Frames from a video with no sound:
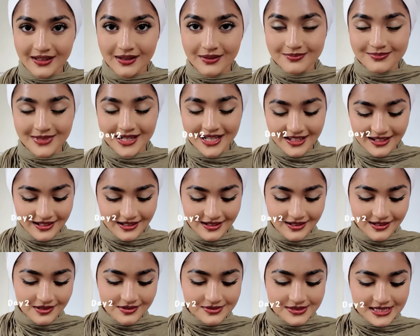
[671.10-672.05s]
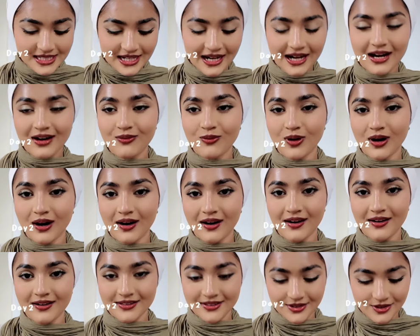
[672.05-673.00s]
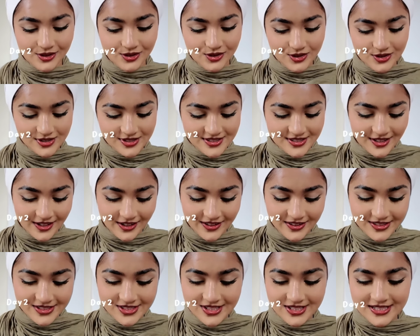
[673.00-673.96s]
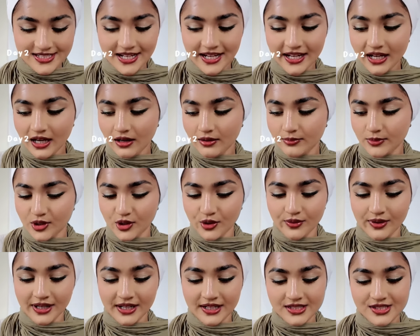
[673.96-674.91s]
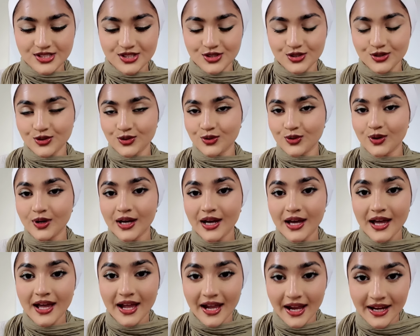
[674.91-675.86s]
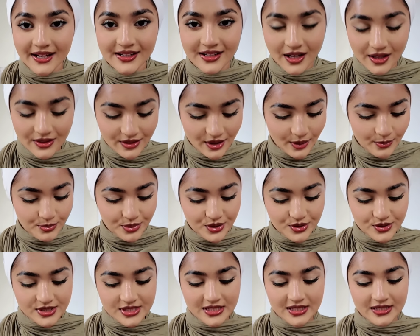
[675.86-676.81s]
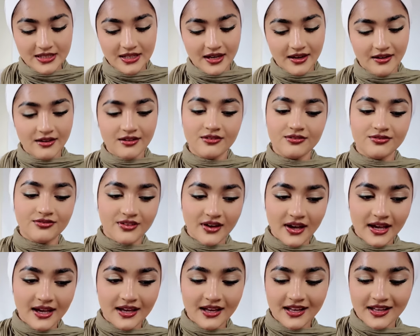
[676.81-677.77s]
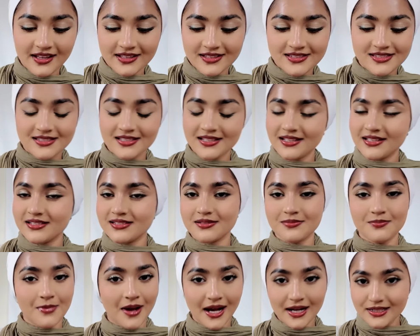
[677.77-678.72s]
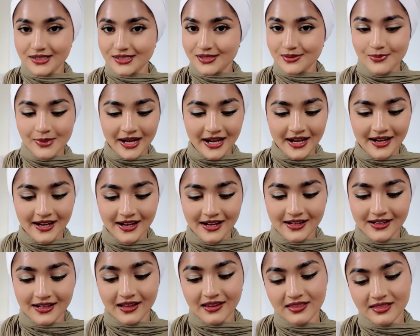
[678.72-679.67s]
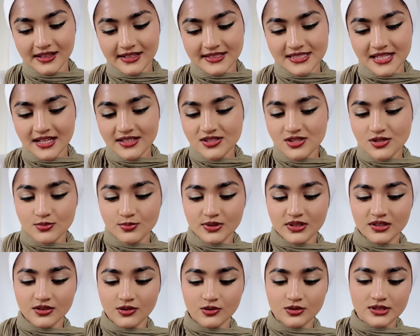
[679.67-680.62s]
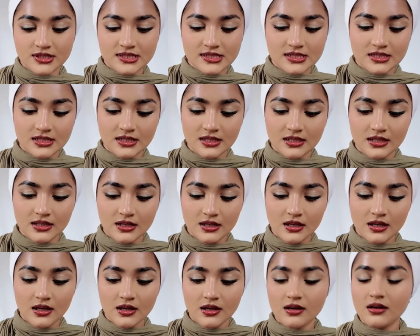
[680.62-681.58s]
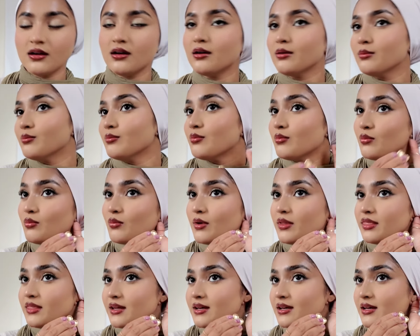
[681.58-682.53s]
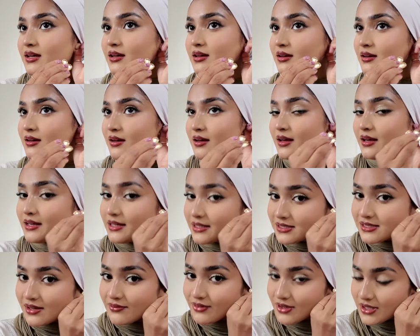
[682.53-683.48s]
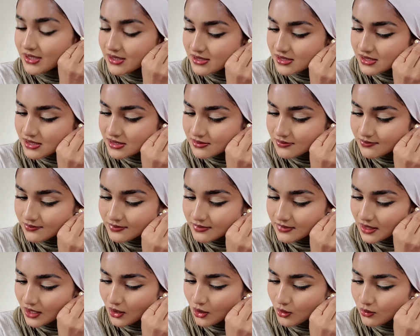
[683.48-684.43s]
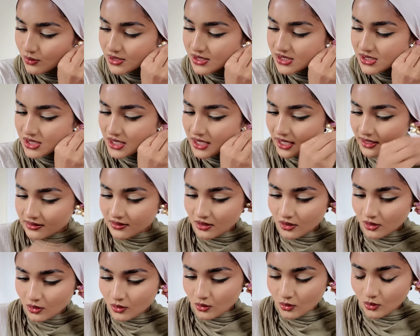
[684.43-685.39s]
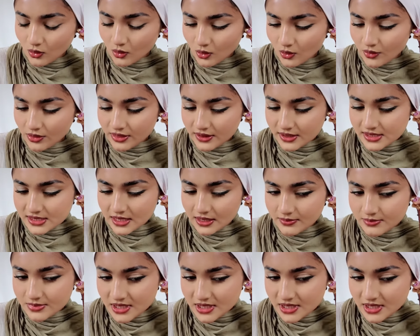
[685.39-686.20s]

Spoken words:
My loves, how are you? So today I'm going to another beauty event. Is back to back. They tend to be, honestly, when they're is events, they're always together or on the same